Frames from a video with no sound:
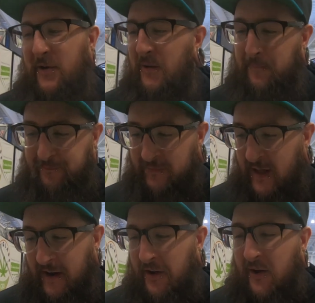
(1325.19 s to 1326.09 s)
No, yeah.
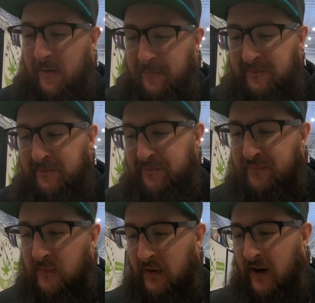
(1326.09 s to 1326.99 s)
Not at all. Why is that?
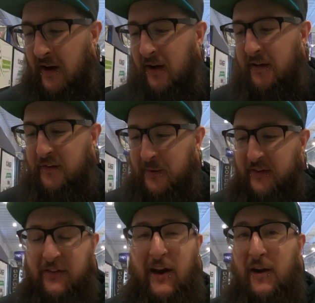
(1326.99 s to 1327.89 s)
Uh, it's
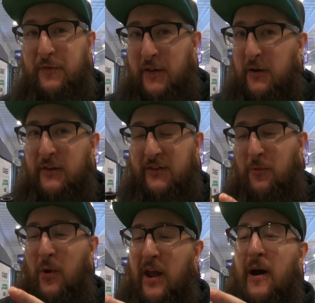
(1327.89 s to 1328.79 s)
because the airflow is
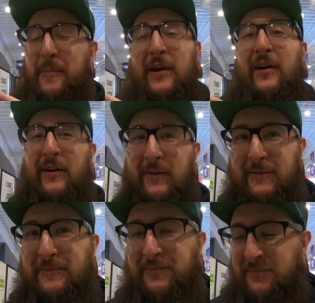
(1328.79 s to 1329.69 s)
way up here.
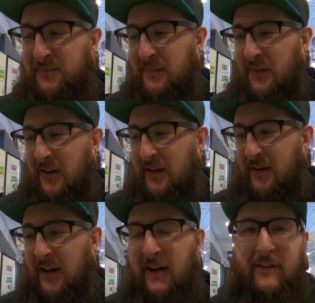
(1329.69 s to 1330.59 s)
And slanted
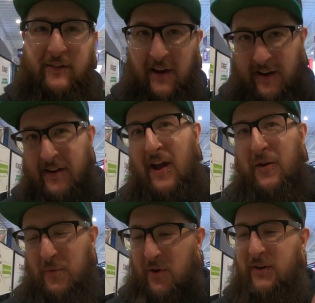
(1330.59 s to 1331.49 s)
down and in slanted
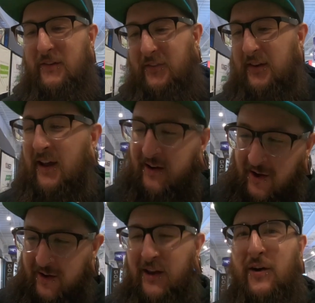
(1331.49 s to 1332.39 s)
honeycomb. Downwards yeah. In
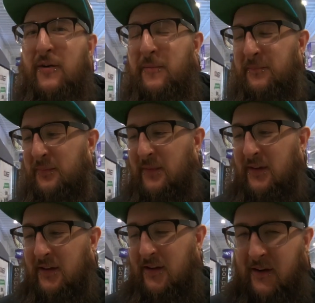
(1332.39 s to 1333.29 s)
honeycomb. Okay,
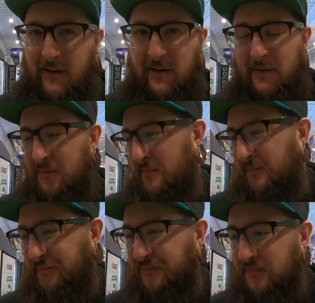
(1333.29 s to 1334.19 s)
I'm just coaching you
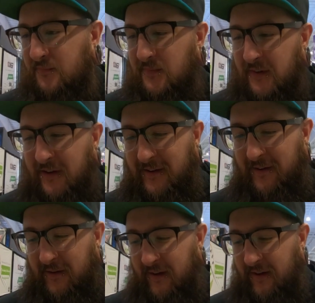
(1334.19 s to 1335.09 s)
through this review, but it's
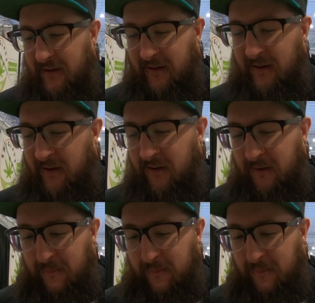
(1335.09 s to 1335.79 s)
all your opinion.